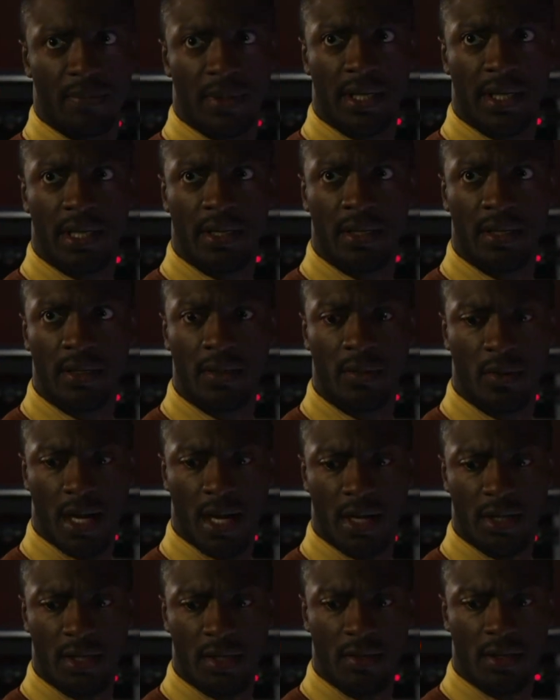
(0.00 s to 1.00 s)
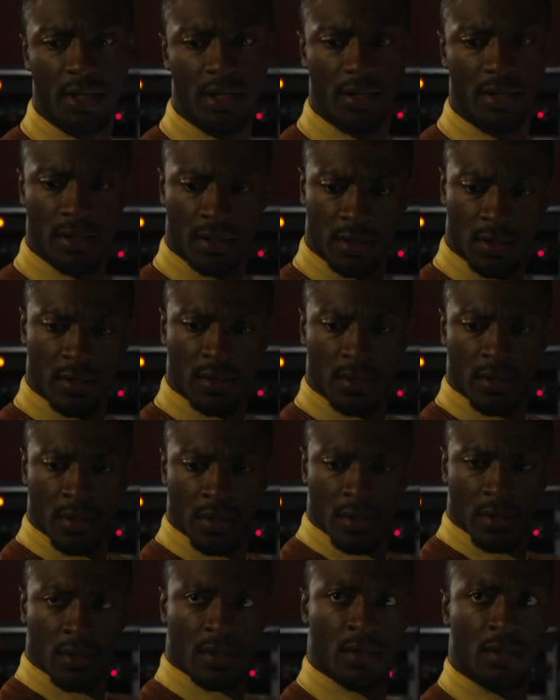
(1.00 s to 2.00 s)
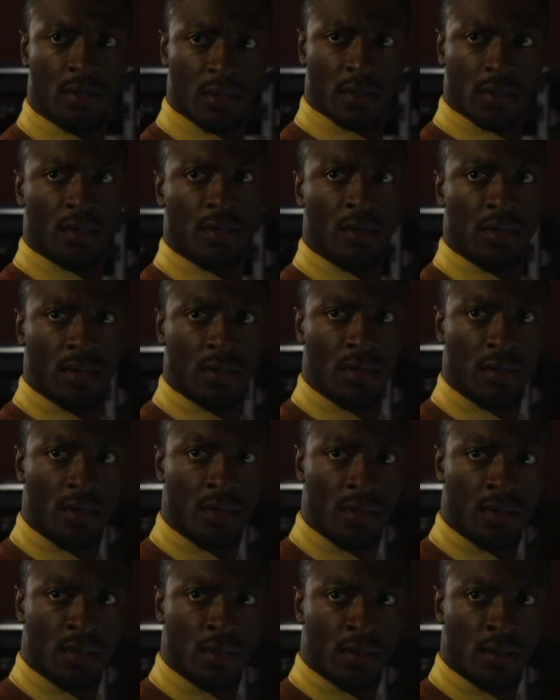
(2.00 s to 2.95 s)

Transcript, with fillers: it, buddy. Why are you here? I work here